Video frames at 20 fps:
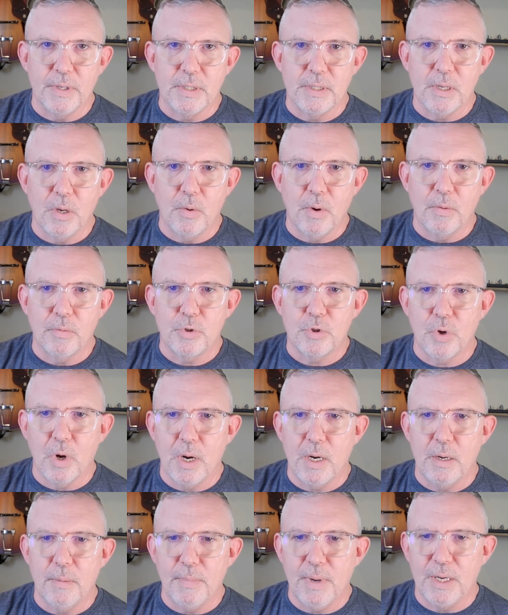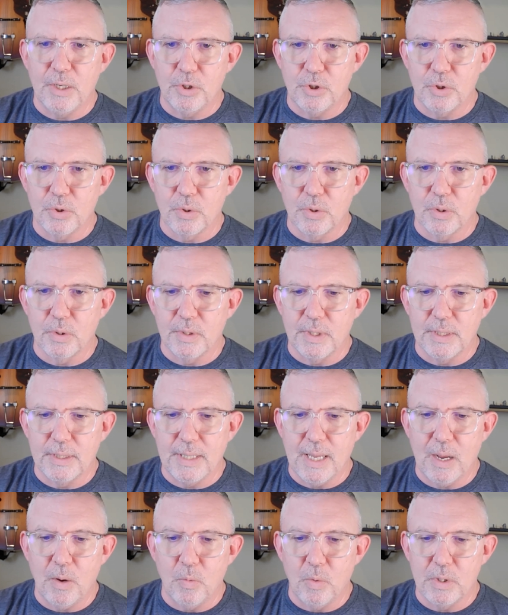And so I was trying to make sure
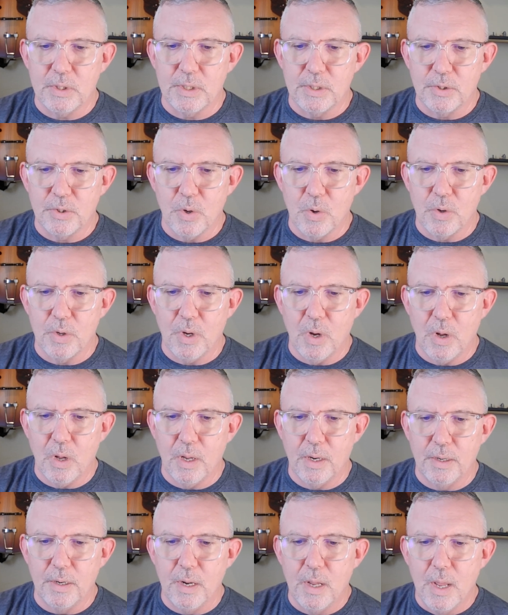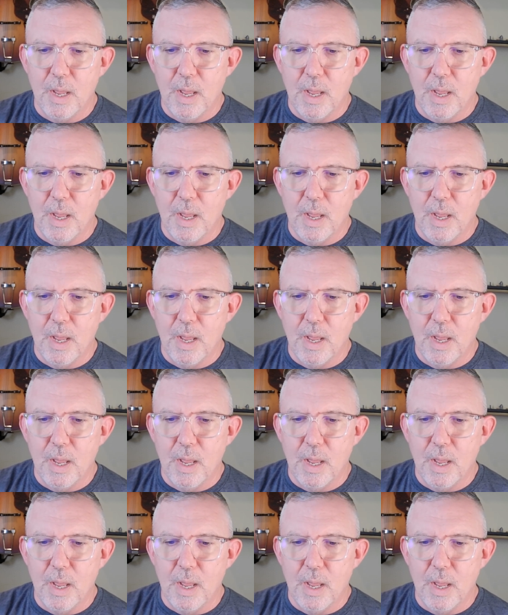that wasn't turned on,